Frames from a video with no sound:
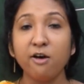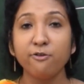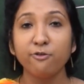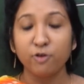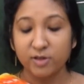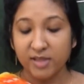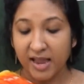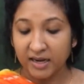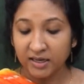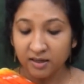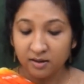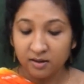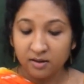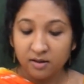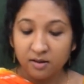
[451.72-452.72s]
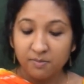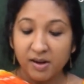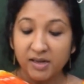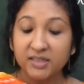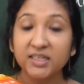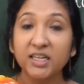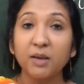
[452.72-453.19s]
for that
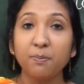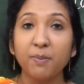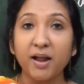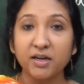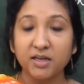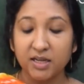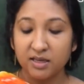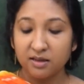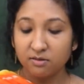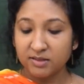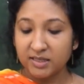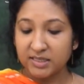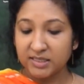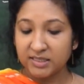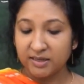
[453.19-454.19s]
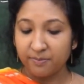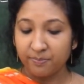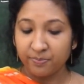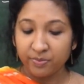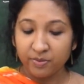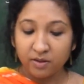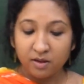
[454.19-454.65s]
multi-party
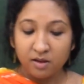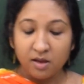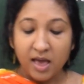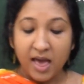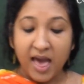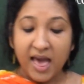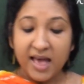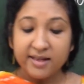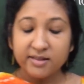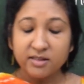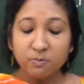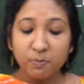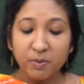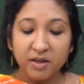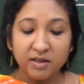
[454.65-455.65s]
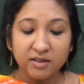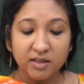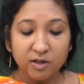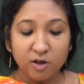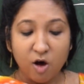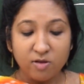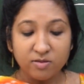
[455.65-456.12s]
system. As per
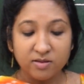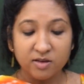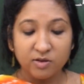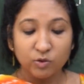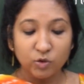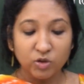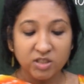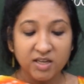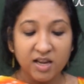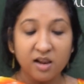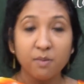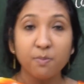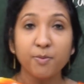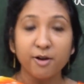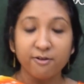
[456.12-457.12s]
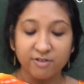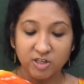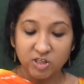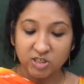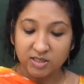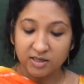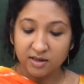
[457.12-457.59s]
the constitutional
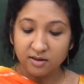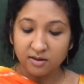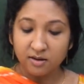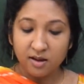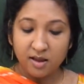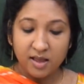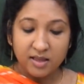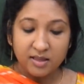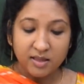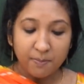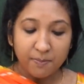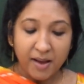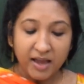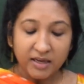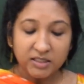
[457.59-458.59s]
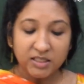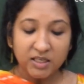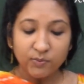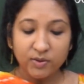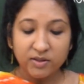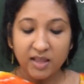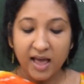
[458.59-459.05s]
provision, the
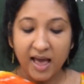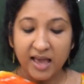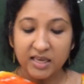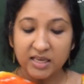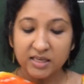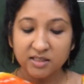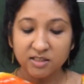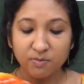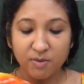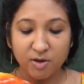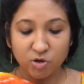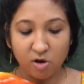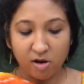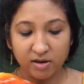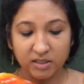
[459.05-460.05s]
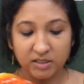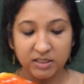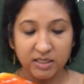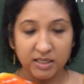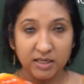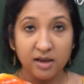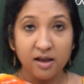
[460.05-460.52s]
party with the highest
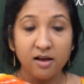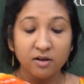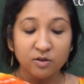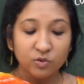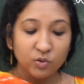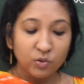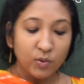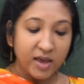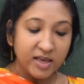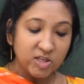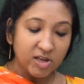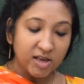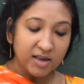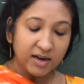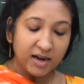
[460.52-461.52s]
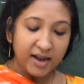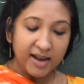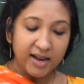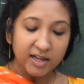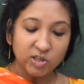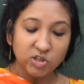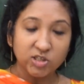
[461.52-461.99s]
majority through a general
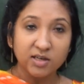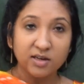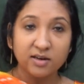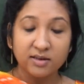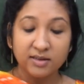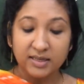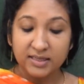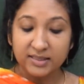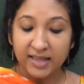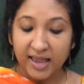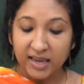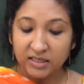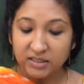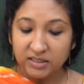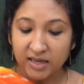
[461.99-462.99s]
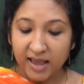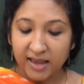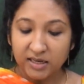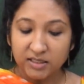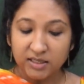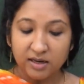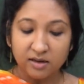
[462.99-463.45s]
election is
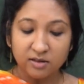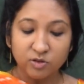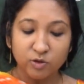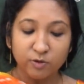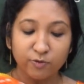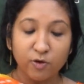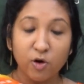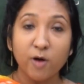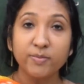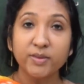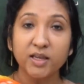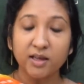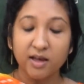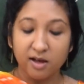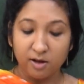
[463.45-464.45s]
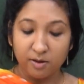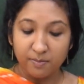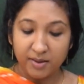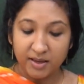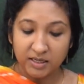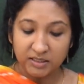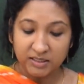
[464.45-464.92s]
entitled to form the
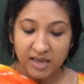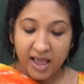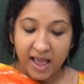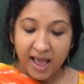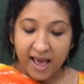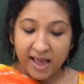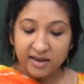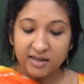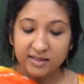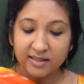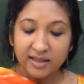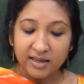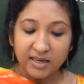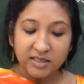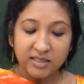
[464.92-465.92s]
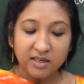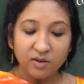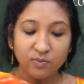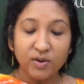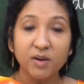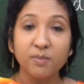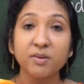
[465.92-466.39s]
government, and its
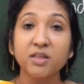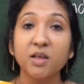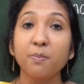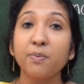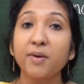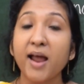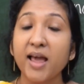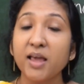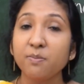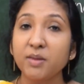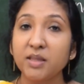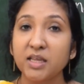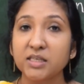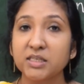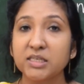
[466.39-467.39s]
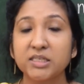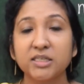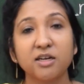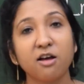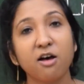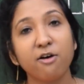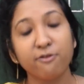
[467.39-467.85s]
leader will be the Prime
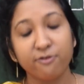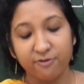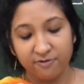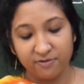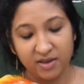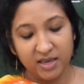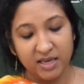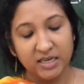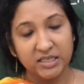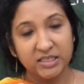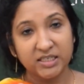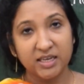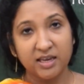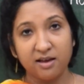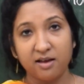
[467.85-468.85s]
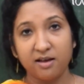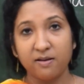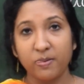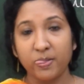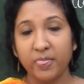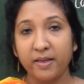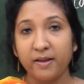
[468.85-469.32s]
Minister of
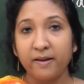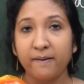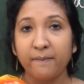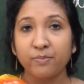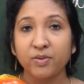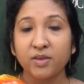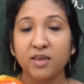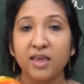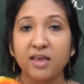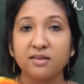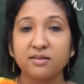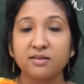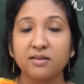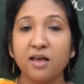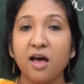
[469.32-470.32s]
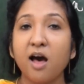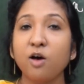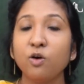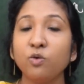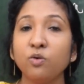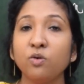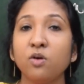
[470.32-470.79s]
India. Yes,
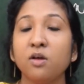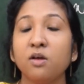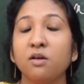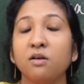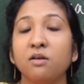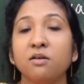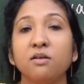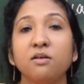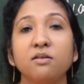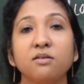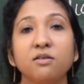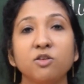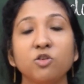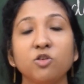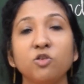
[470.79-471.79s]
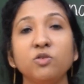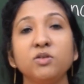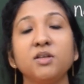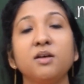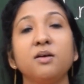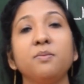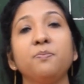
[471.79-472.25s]
how
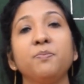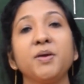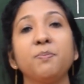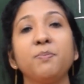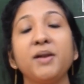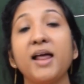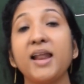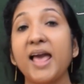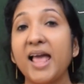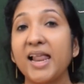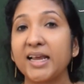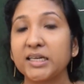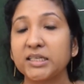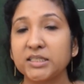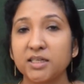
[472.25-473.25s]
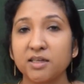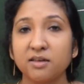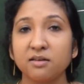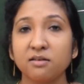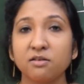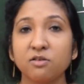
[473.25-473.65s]
the people are elected,